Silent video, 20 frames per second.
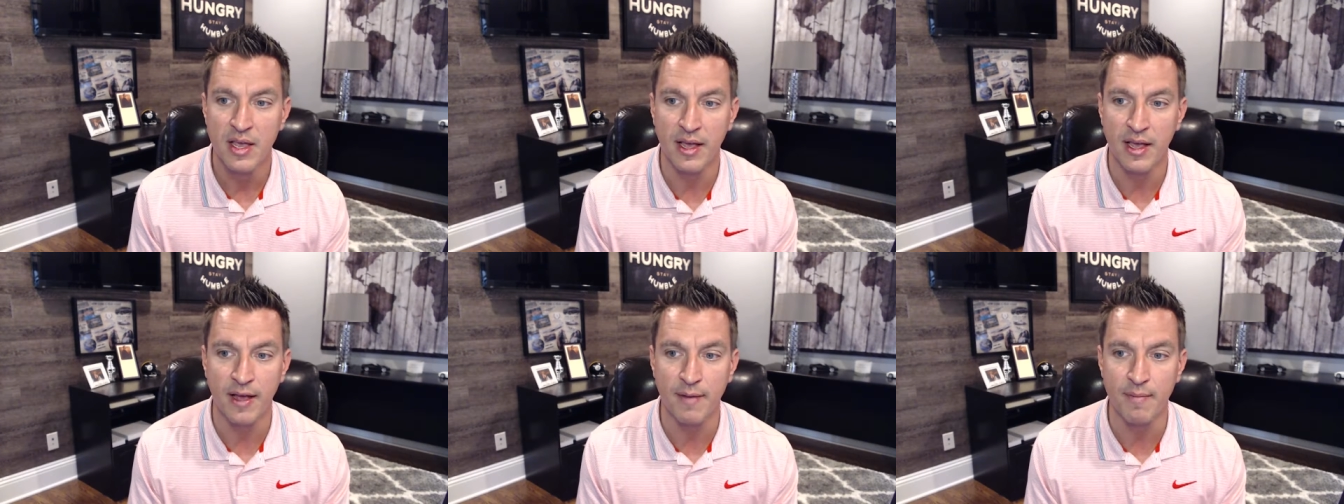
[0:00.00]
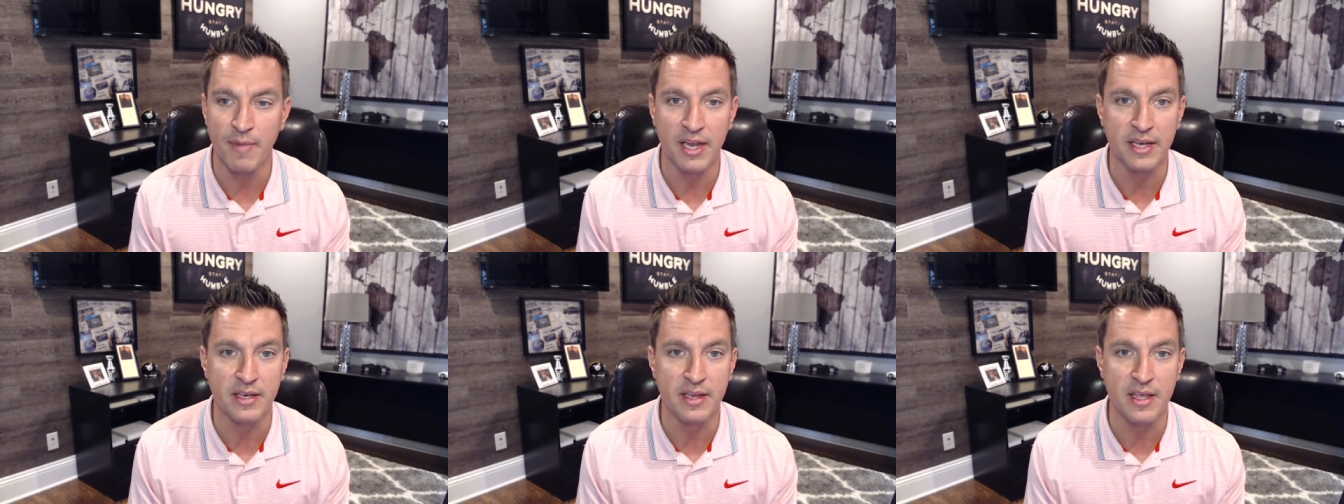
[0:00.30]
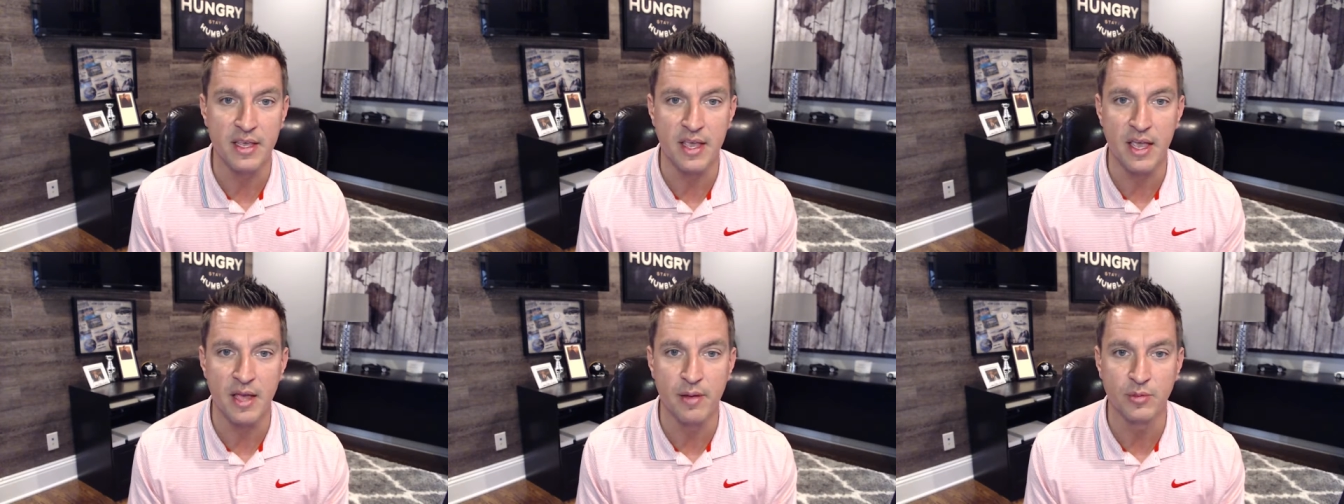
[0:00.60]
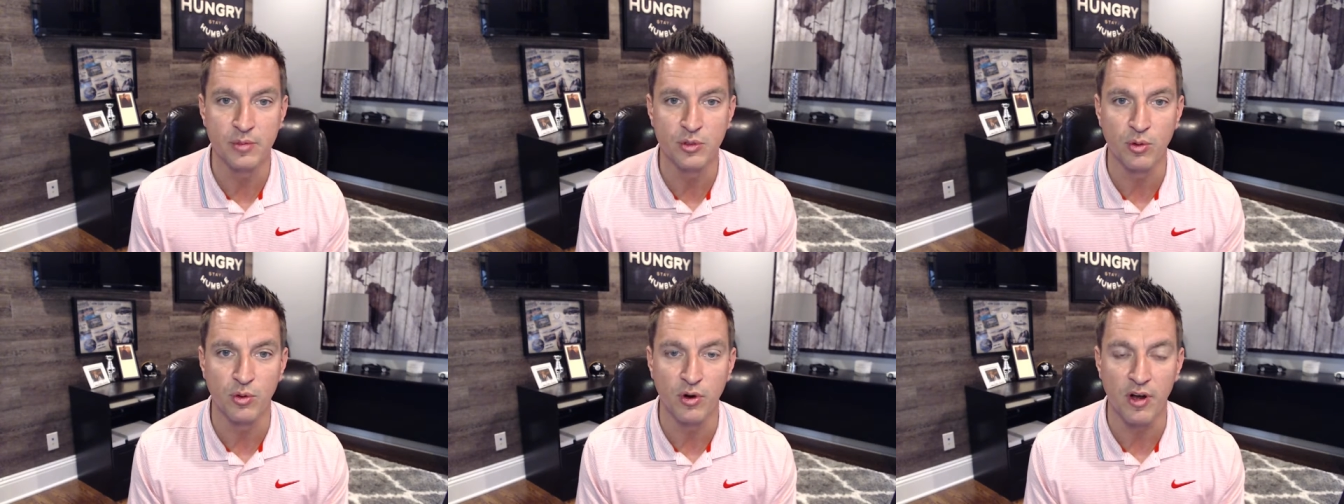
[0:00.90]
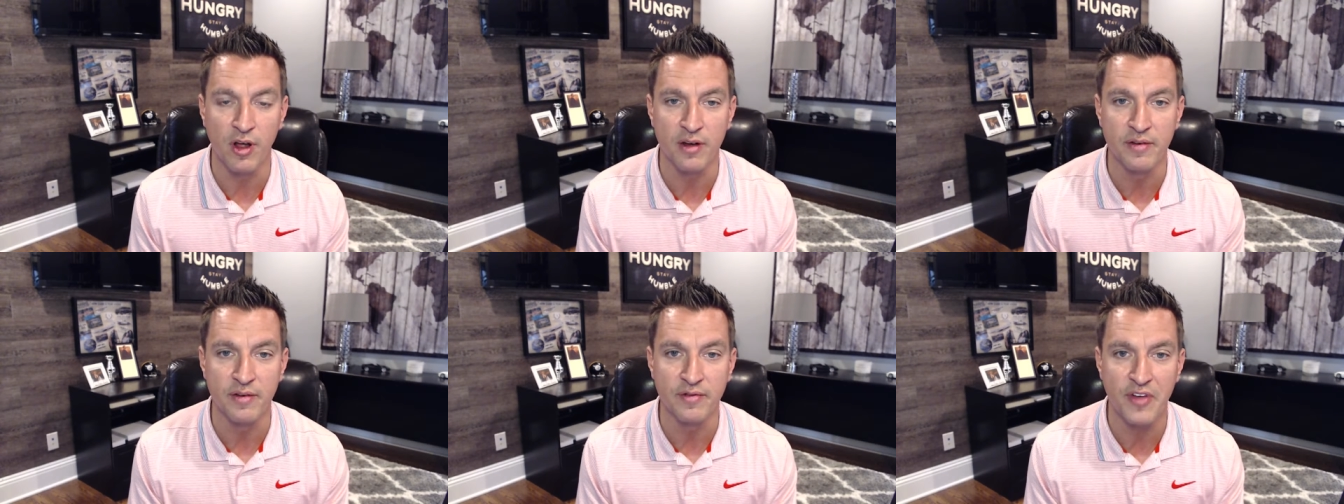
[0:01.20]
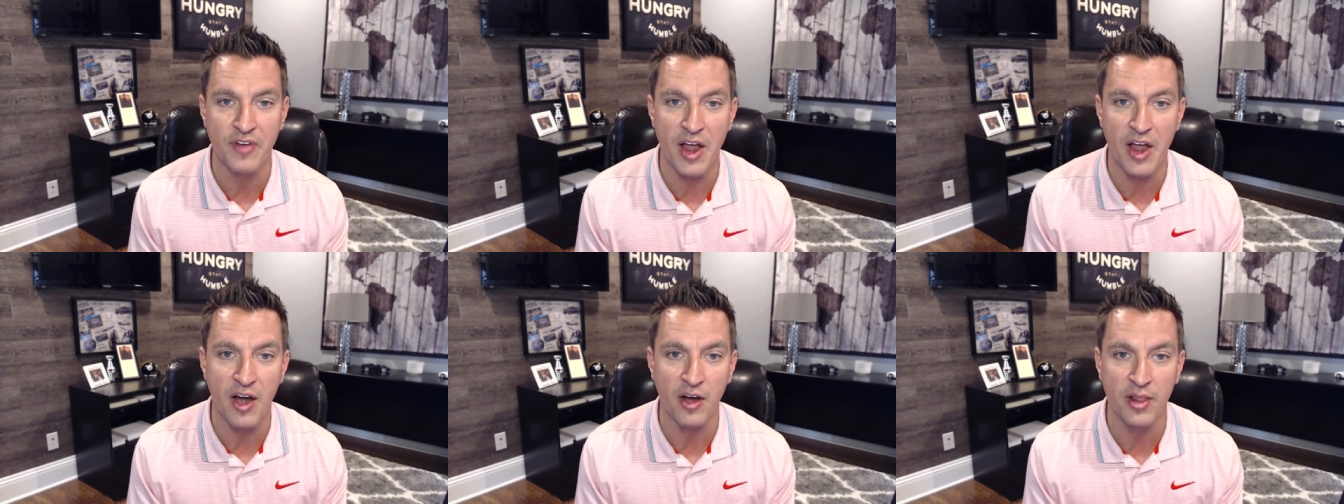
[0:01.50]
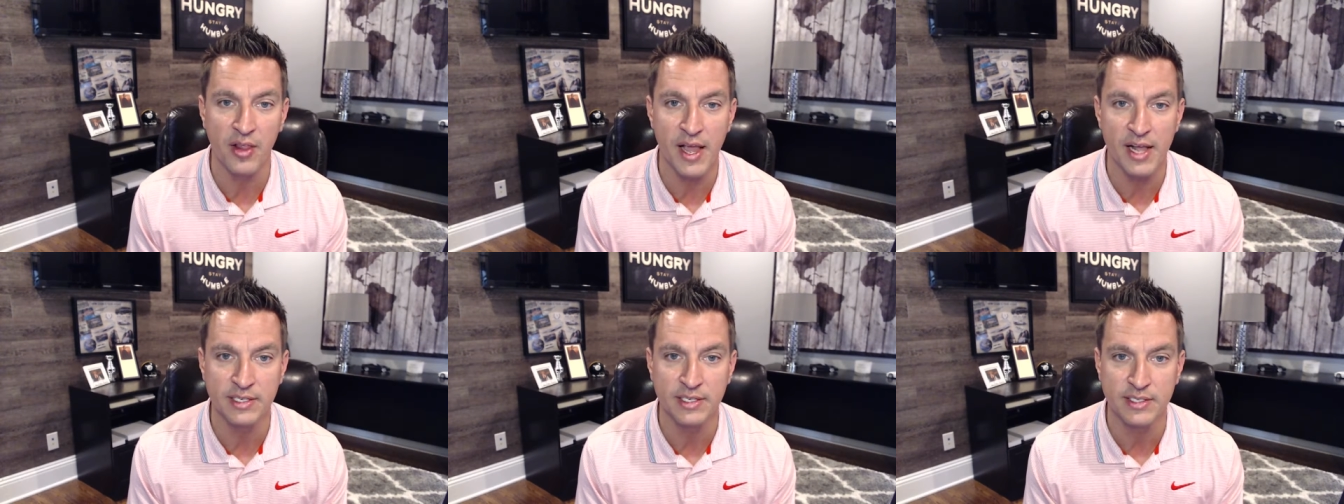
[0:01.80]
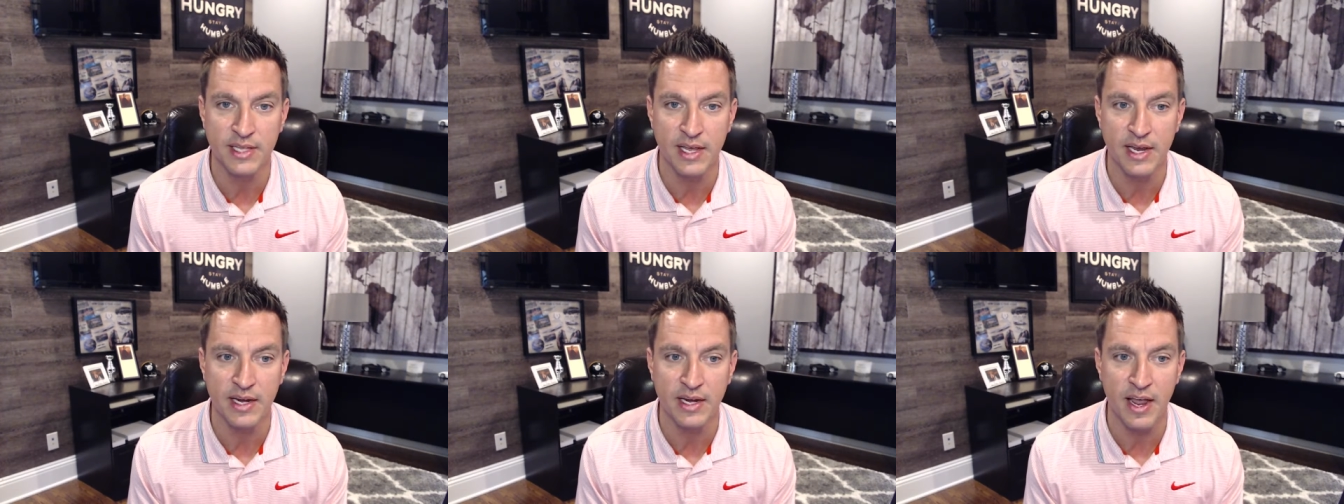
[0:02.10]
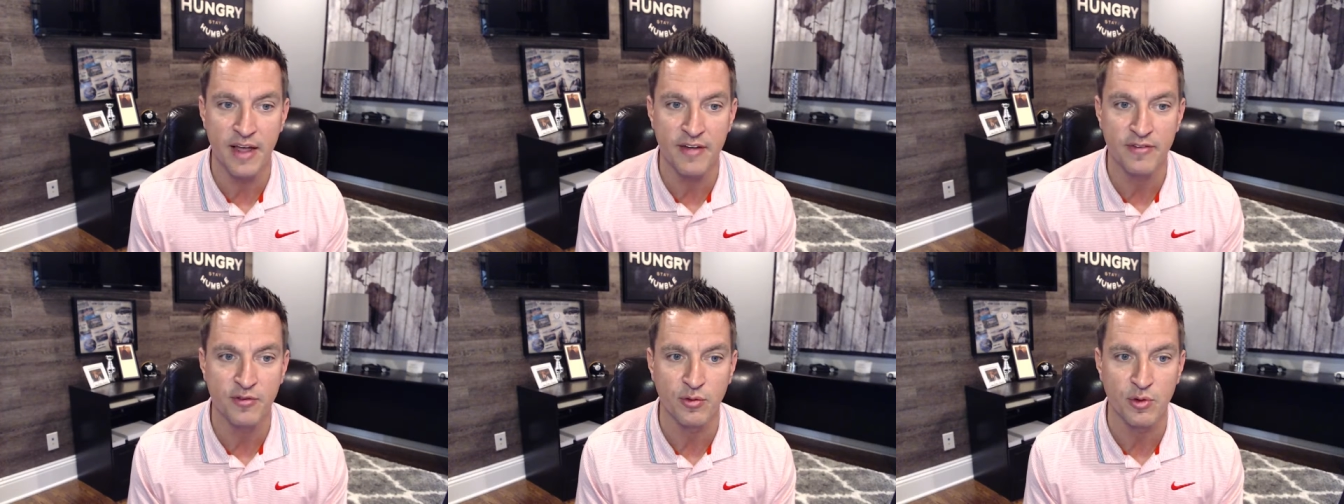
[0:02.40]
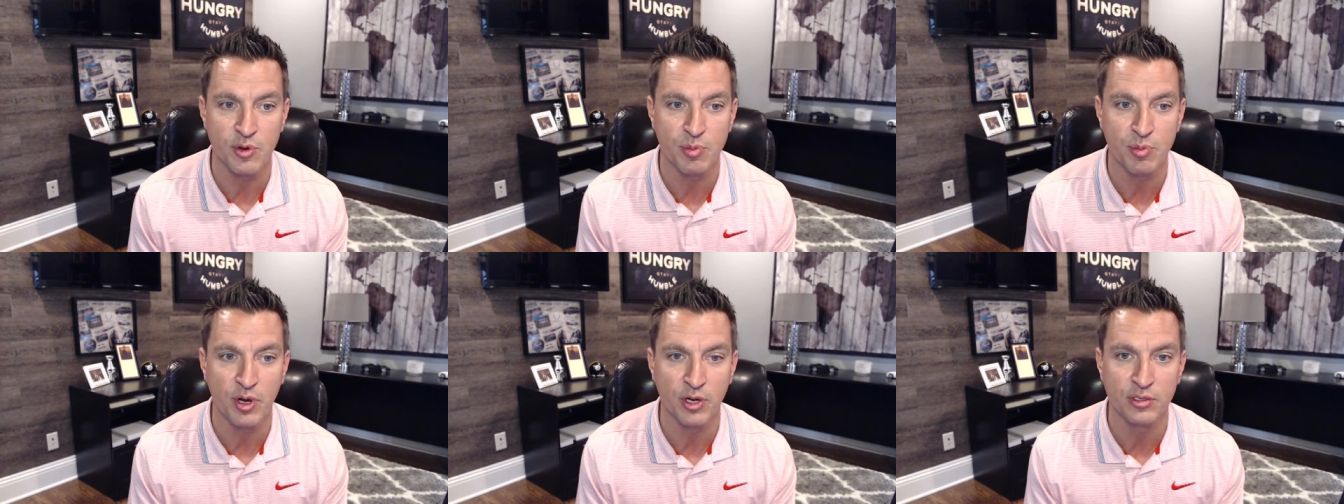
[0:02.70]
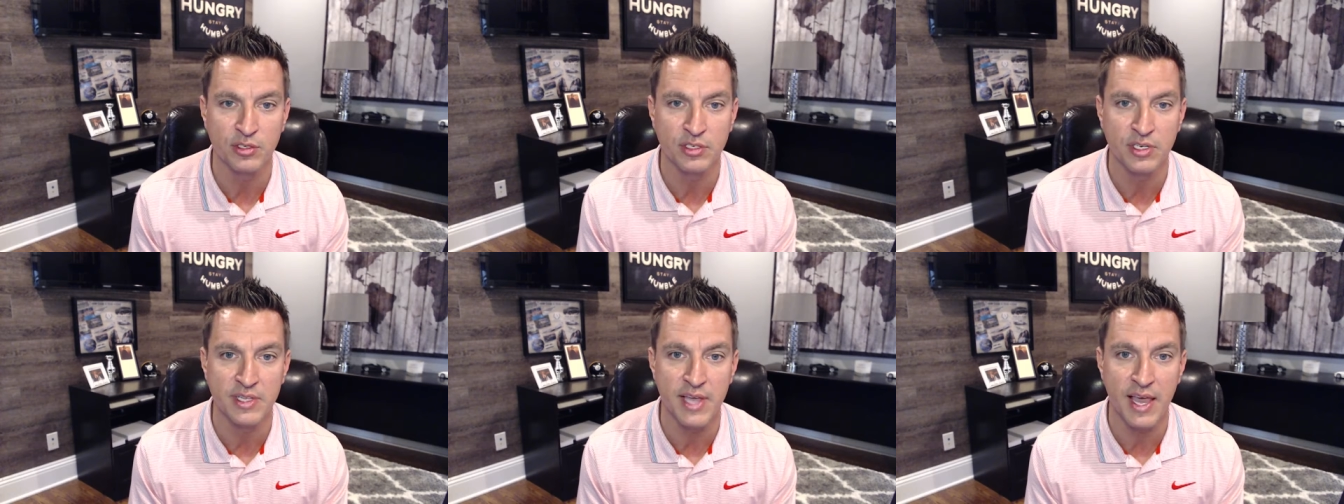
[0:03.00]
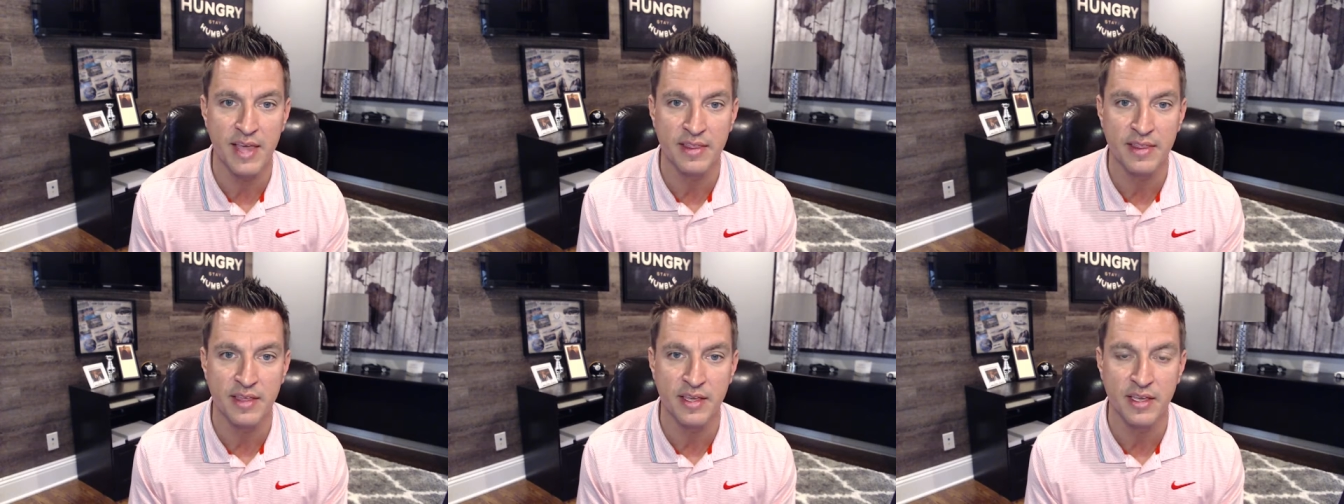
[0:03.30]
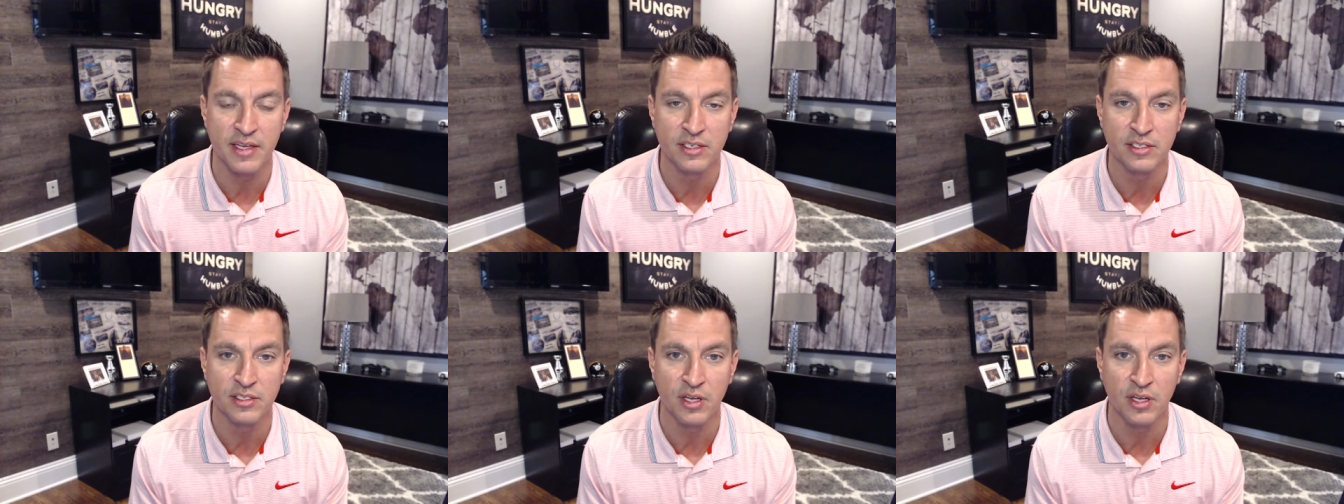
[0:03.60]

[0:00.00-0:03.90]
Uh, my DMs were on fire last night after we posted that thing.